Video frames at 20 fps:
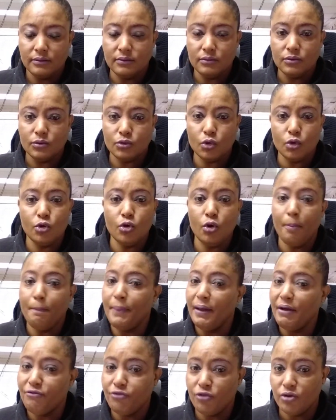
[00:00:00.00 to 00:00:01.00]
So you don't
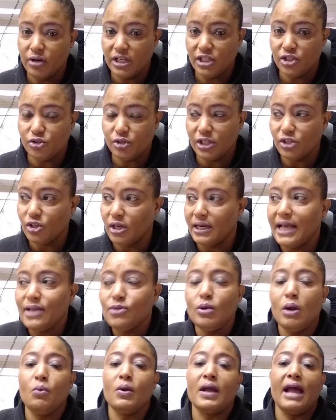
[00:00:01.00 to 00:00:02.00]
pay for registration.
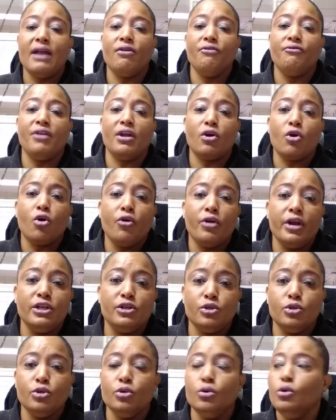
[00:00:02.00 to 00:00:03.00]
That's why we kind of
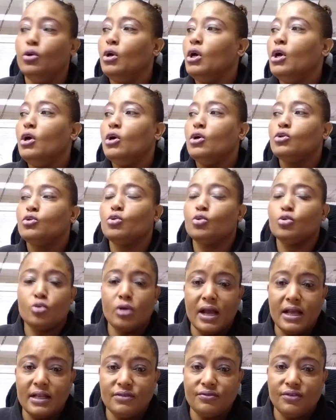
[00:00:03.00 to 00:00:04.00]
encourage you to
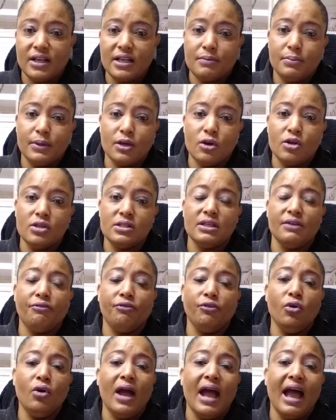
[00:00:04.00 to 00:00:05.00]
transfer, because
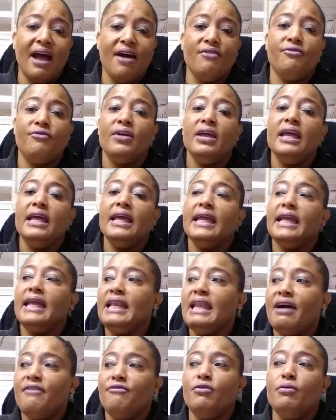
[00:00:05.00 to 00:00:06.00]
if you have
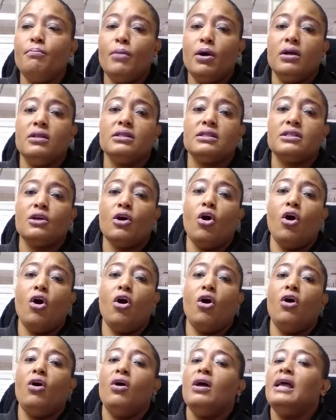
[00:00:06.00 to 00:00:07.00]
11 months
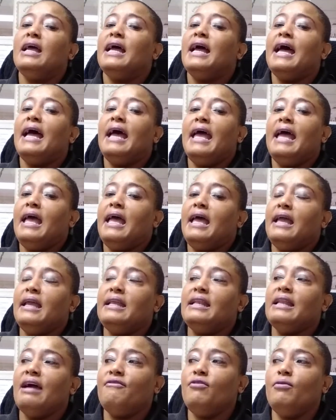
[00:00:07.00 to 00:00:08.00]
or
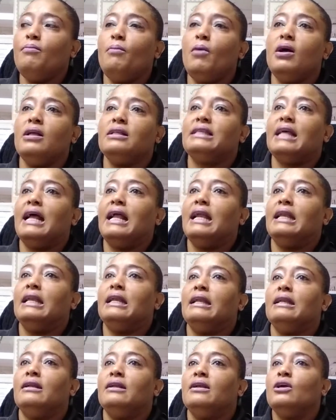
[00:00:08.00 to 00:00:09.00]
11 months
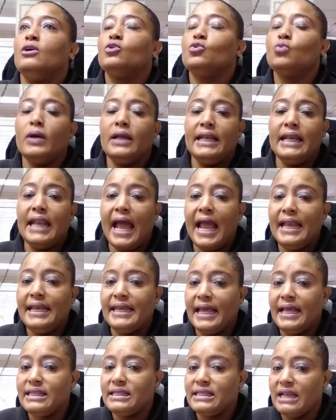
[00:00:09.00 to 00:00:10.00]
and 29
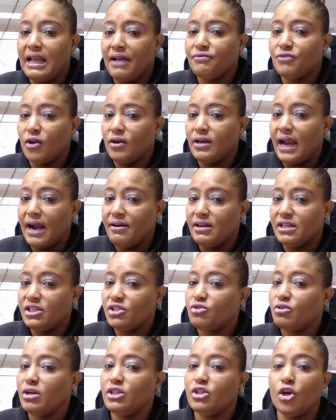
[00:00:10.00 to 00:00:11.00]
days left on that
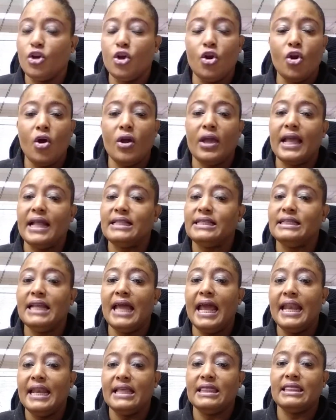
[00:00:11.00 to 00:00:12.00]
registration, you're not getting
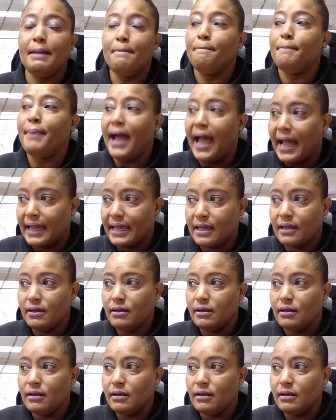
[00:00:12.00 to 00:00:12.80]
anything back.